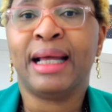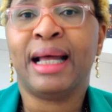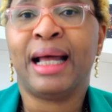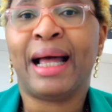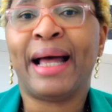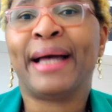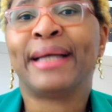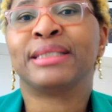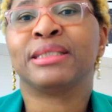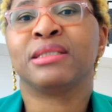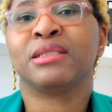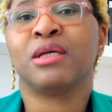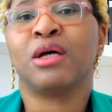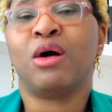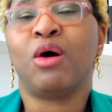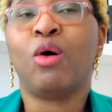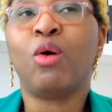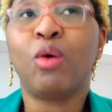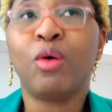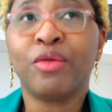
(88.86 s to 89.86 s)
and
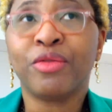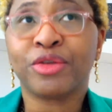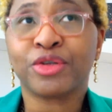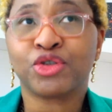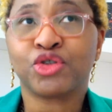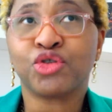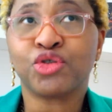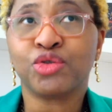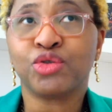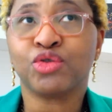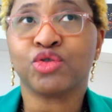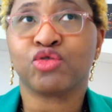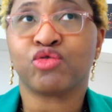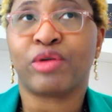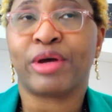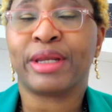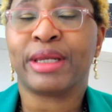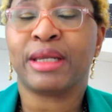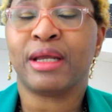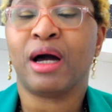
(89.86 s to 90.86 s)
all the
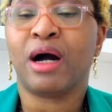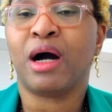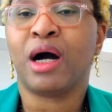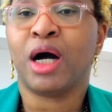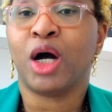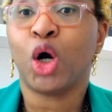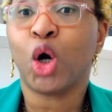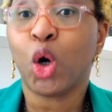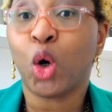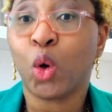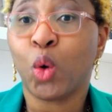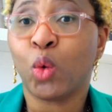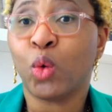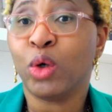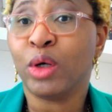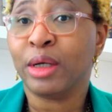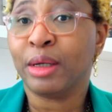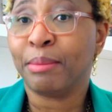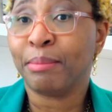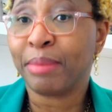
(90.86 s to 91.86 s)
children are O
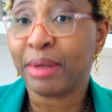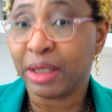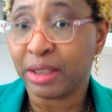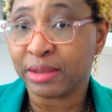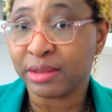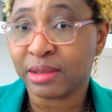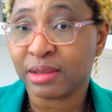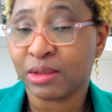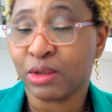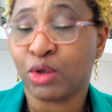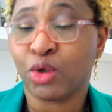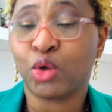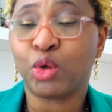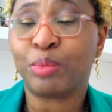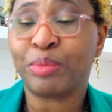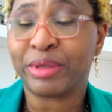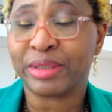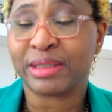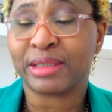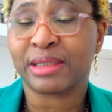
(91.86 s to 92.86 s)
plus or O
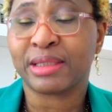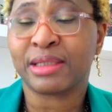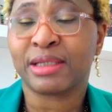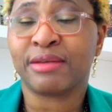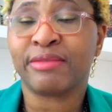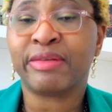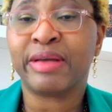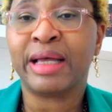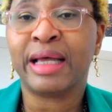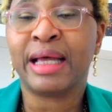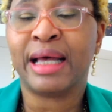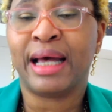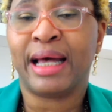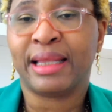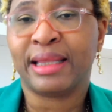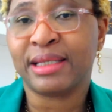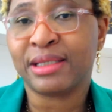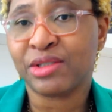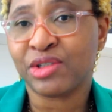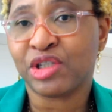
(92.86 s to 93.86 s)
positive. And
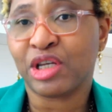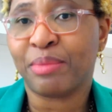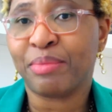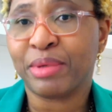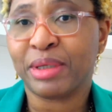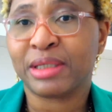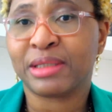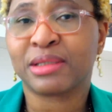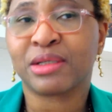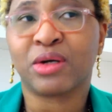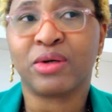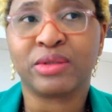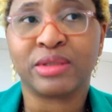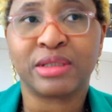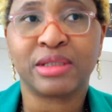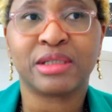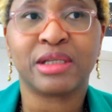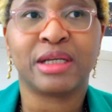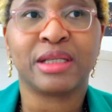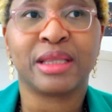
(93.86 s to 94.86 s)
this chap is
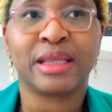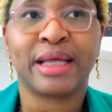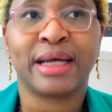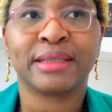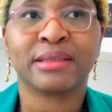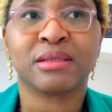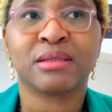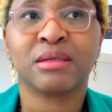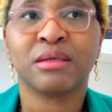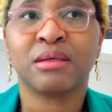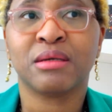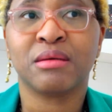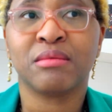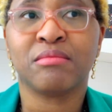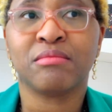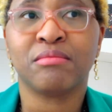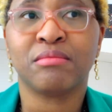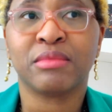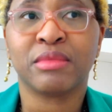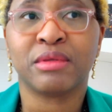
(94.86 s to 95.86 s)
concerned that
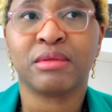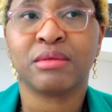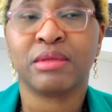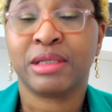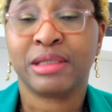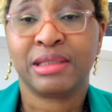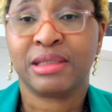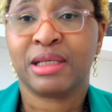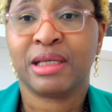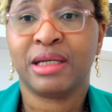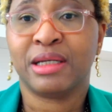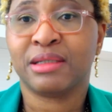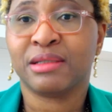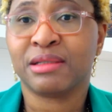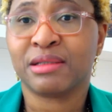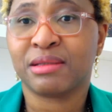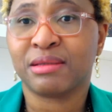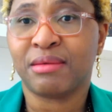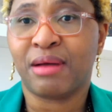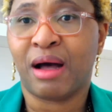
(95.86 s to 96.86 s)
these
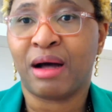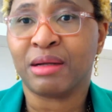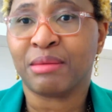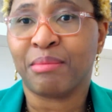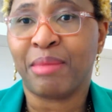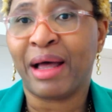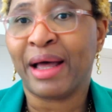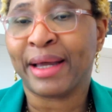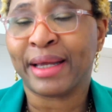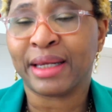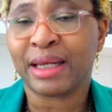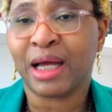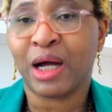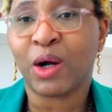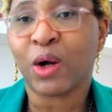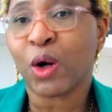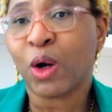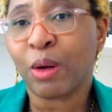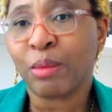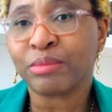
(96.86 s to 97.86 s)
kids aren't mine. How
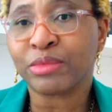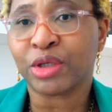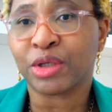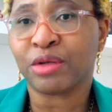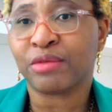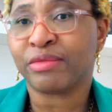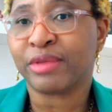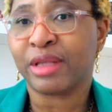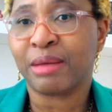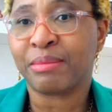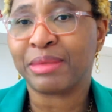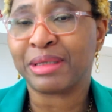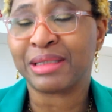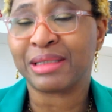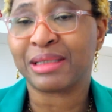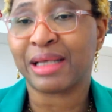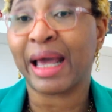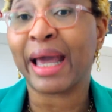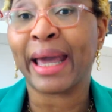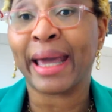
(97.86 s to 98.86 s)
come none of them is
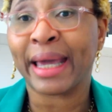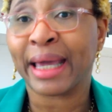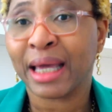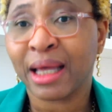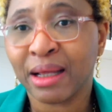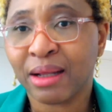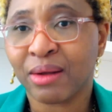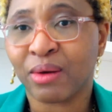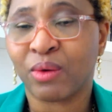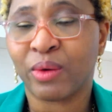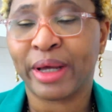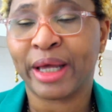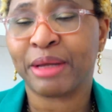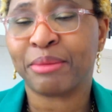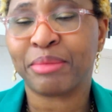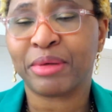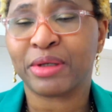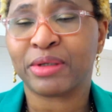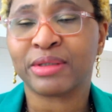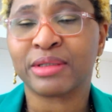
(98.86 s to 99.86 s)
A or A
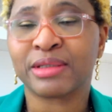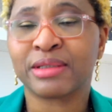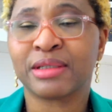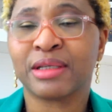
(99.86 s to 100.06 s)
plus?